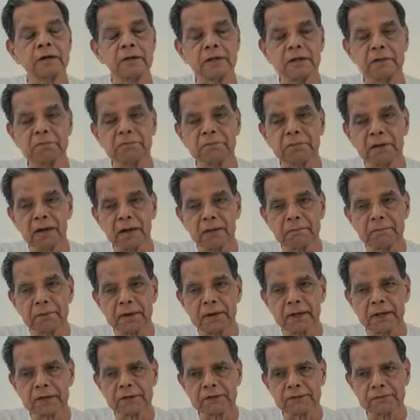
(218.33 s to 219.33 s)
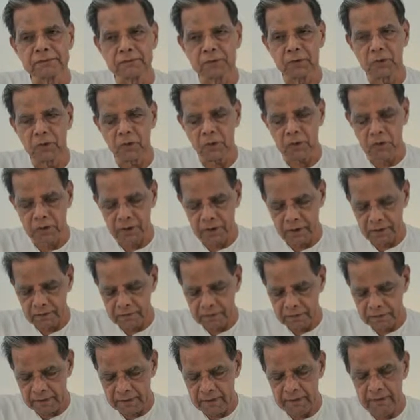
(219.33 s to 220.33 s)
the purposeful
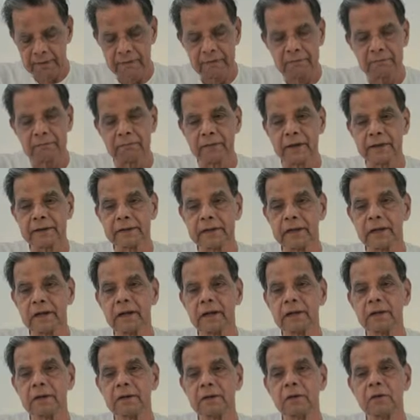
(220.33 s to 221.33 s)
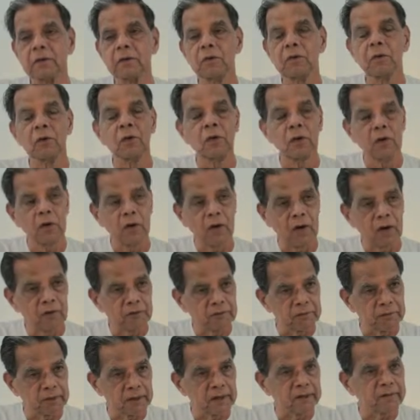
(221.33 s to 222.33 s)
method
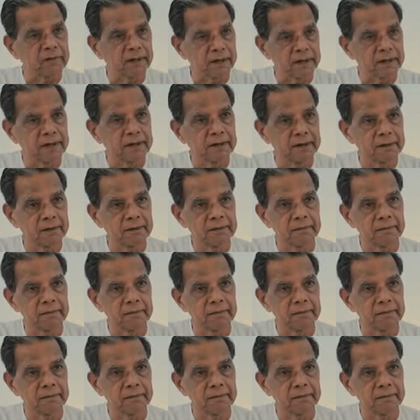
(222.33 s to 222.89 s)
of living.